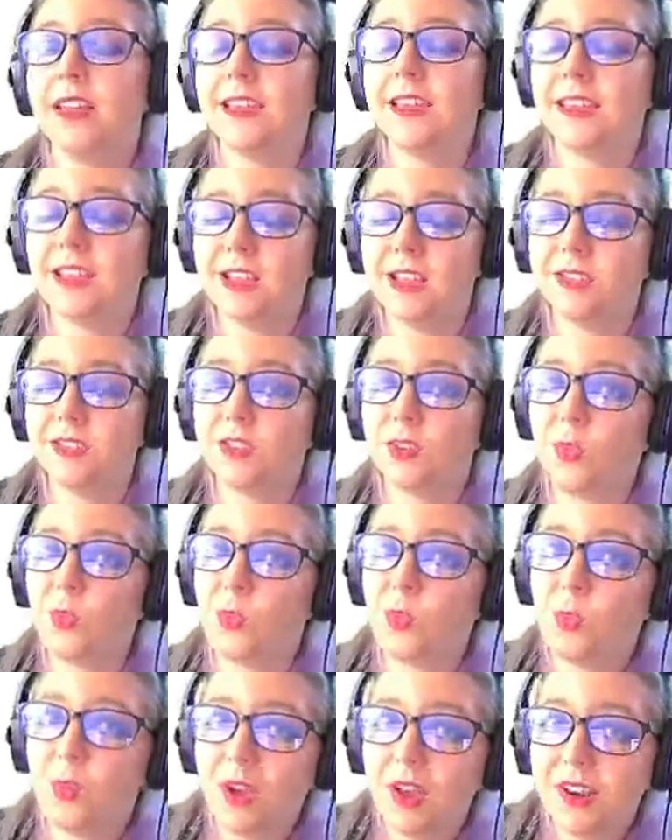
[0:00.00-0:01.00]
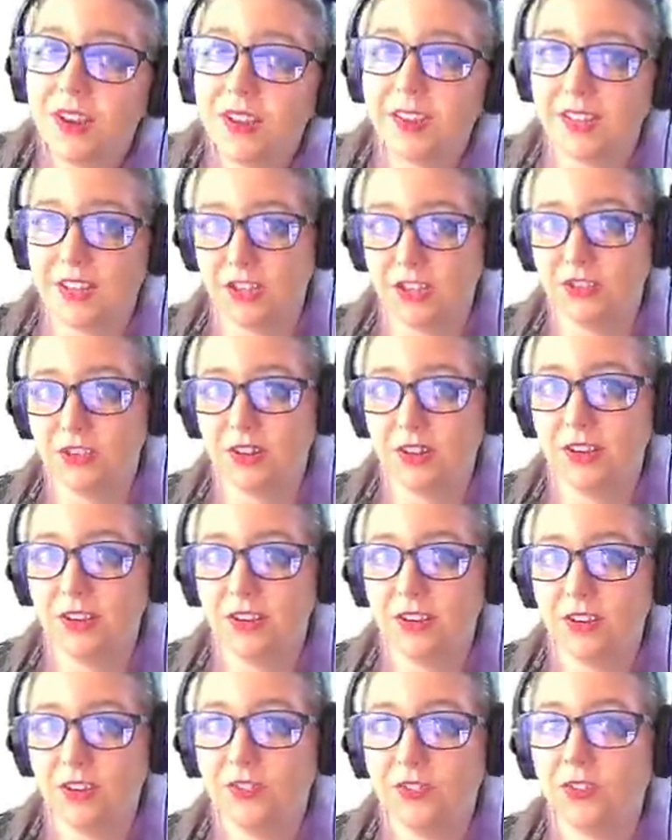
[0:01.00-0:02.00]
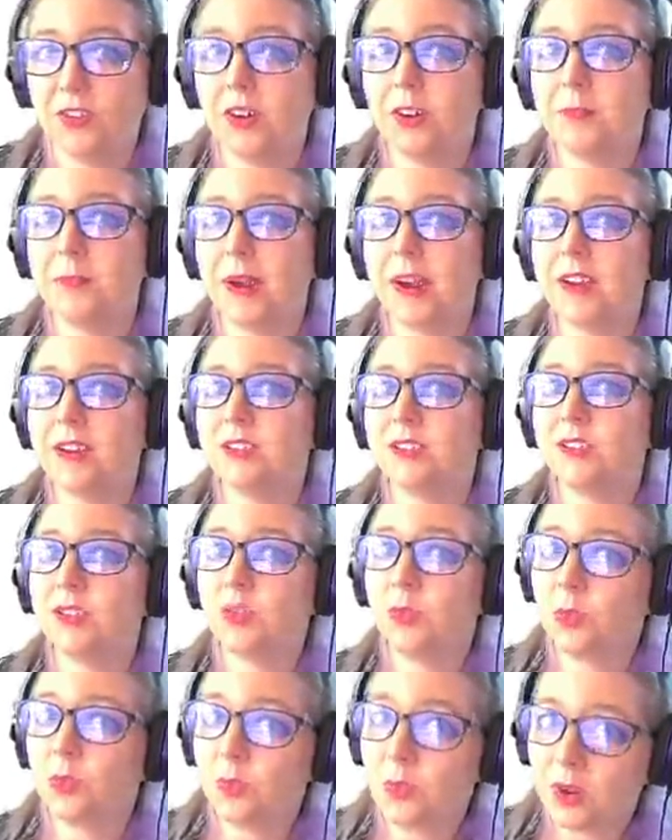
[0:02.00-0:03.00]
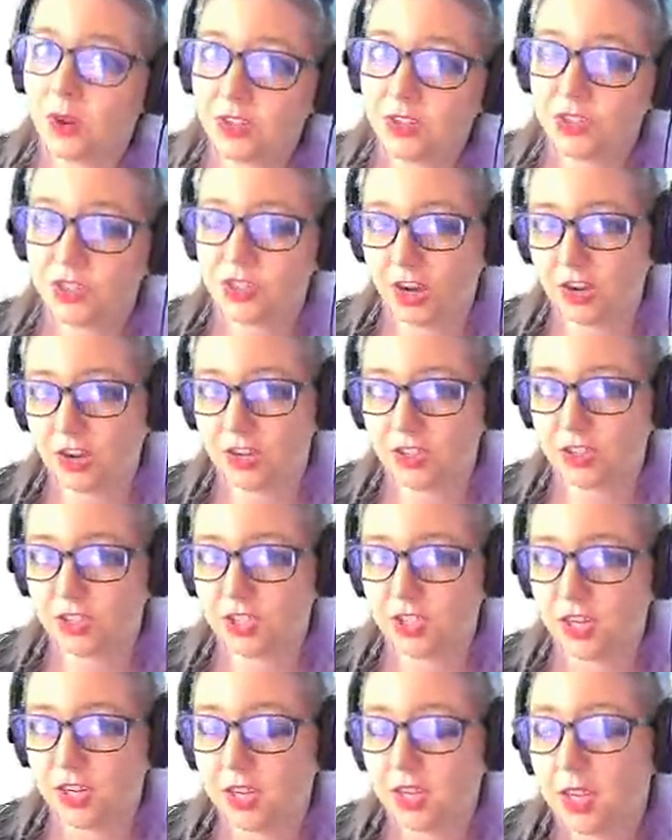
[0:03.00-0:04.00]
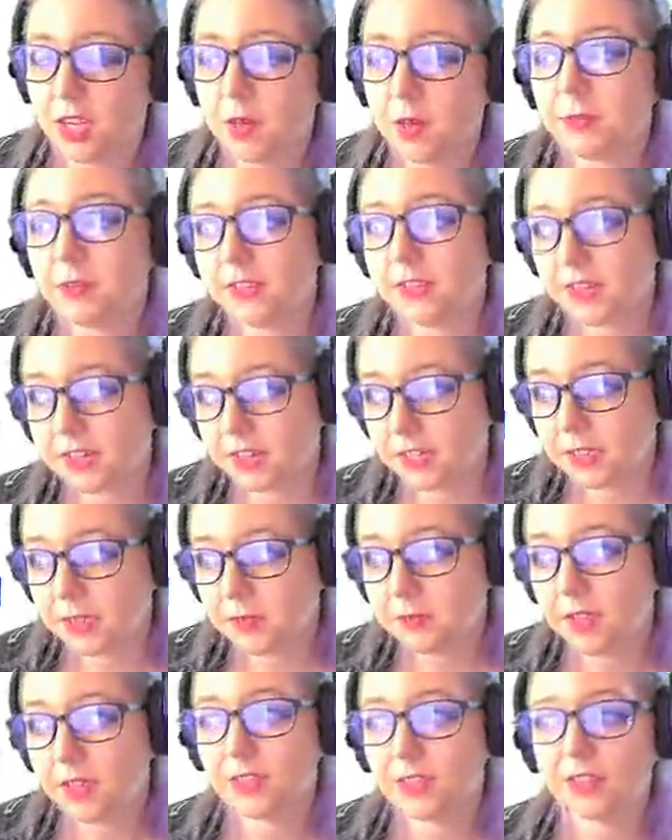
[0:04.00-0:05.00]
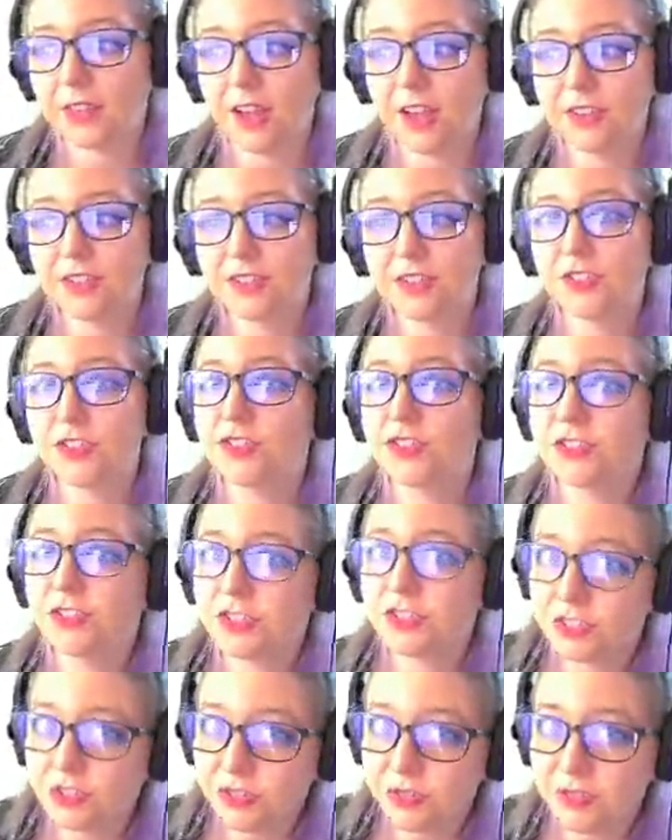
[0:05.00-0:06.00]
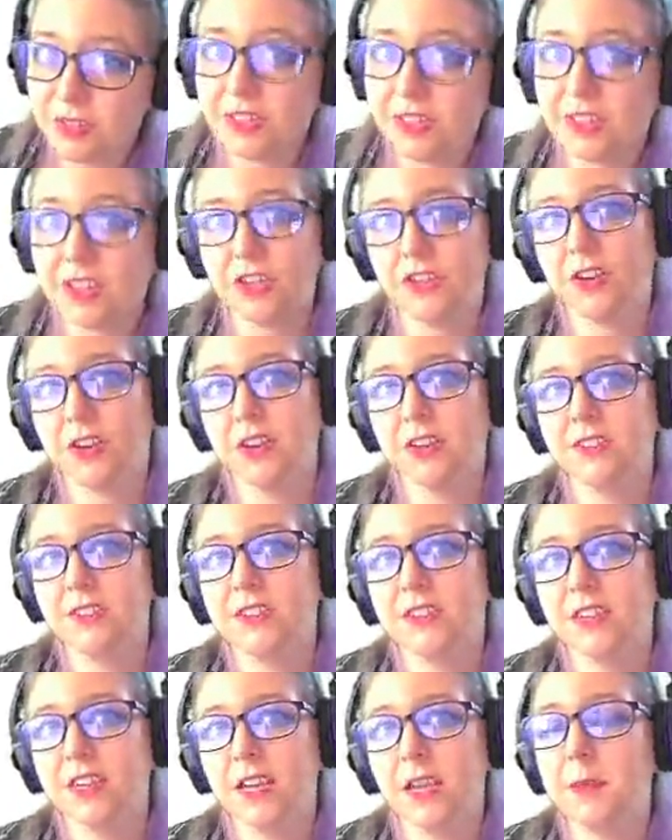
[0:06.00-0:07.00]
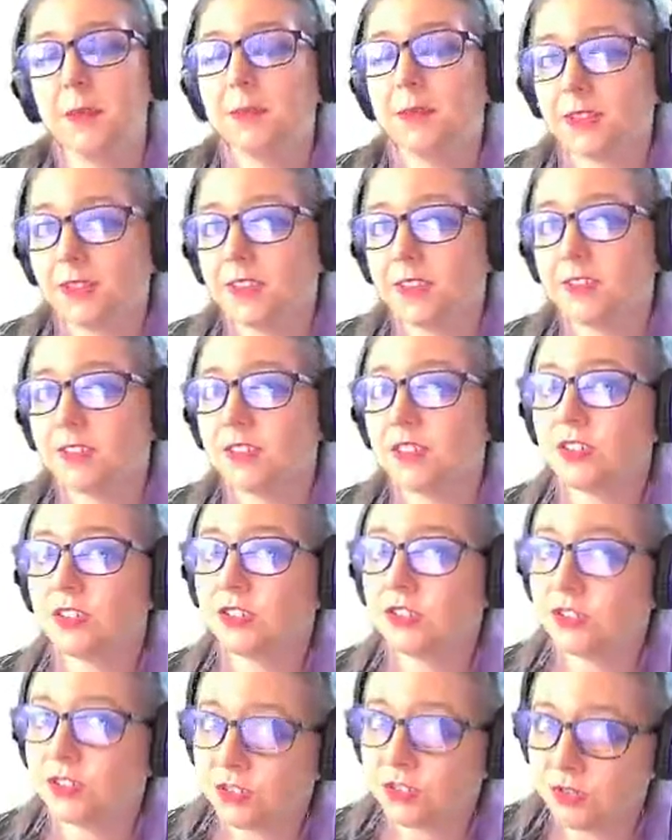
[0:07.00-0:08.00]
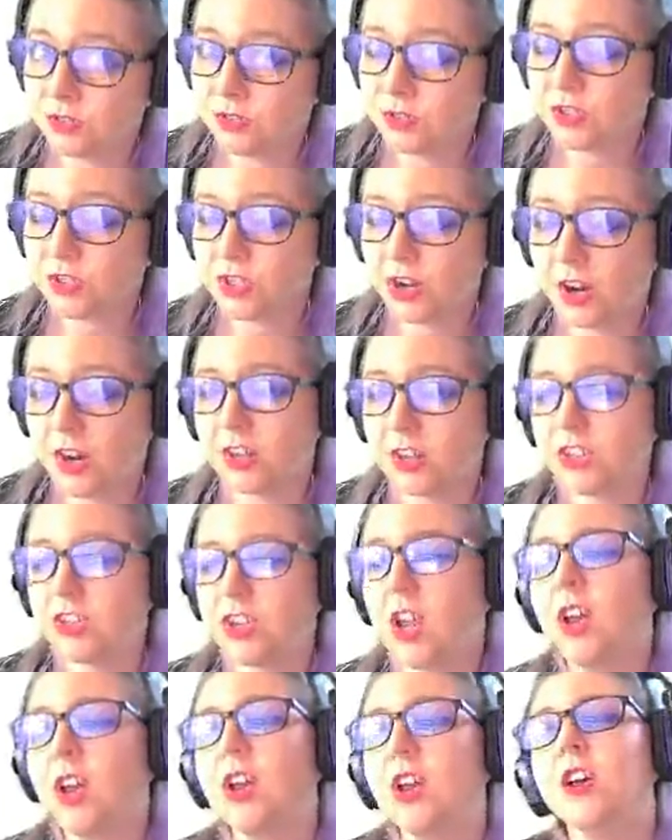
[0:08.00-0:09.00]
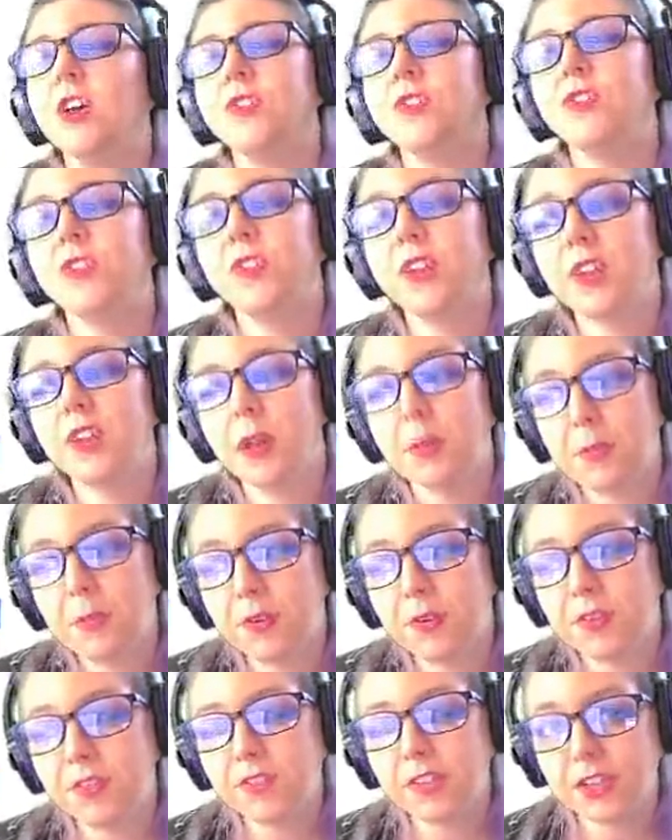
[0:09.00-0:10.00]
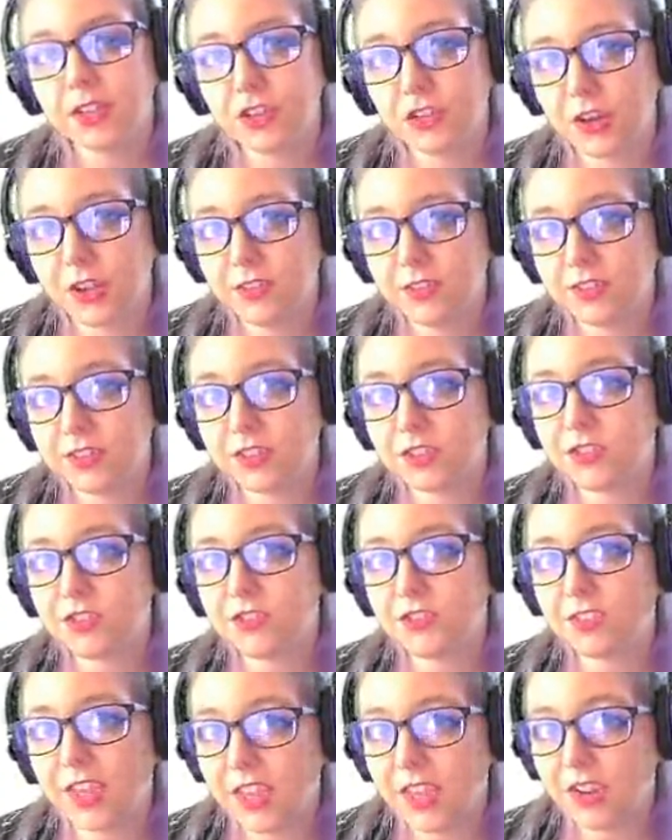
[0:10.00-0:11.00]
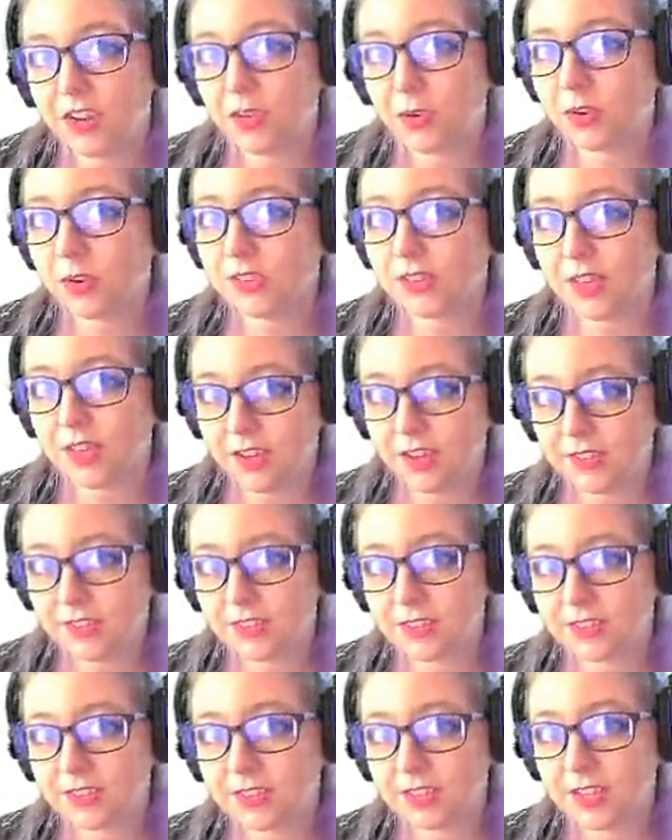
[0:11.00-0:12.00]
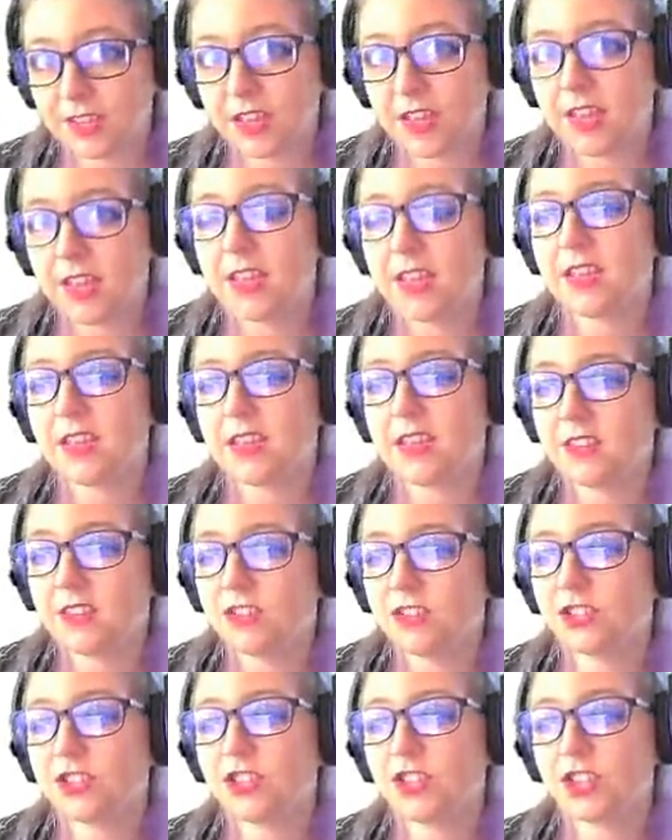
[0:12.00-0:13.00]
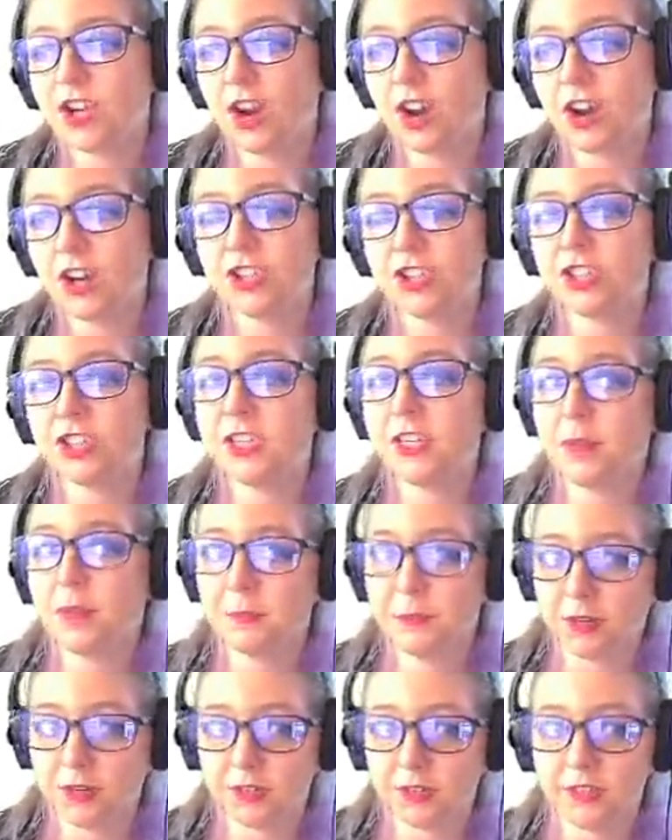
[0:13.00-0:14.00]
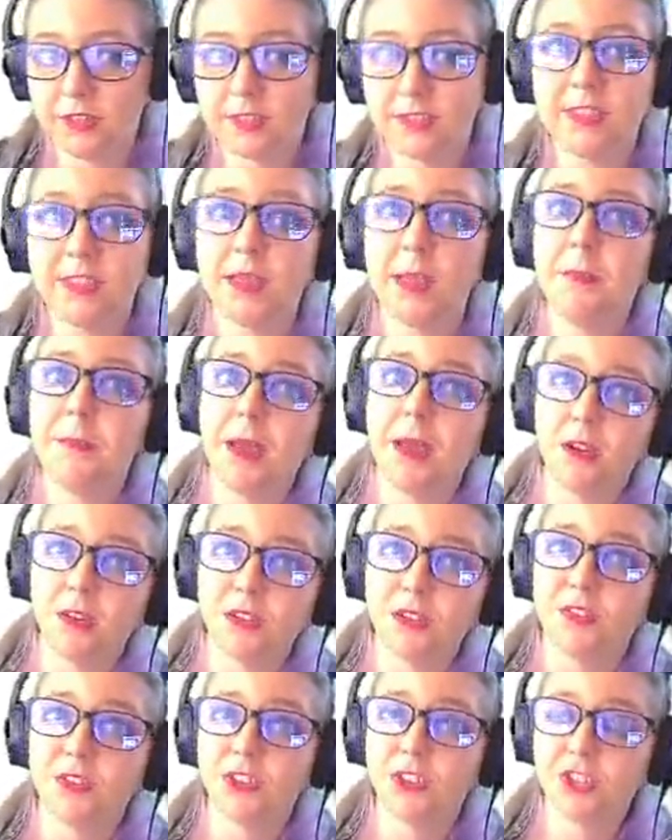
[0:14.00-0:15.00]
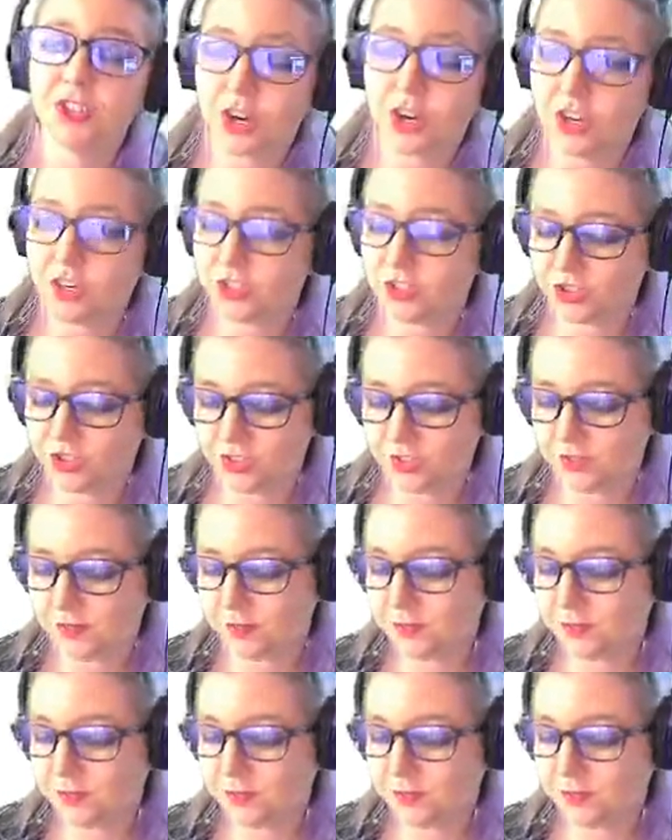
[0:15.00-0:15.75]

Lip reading: gains 1 electron for a -1 charge. Beryllium lost 2 electrons to get a +2 charge. So the number of electrons that you've gained or lost is your charge number. It's the amount of your charge.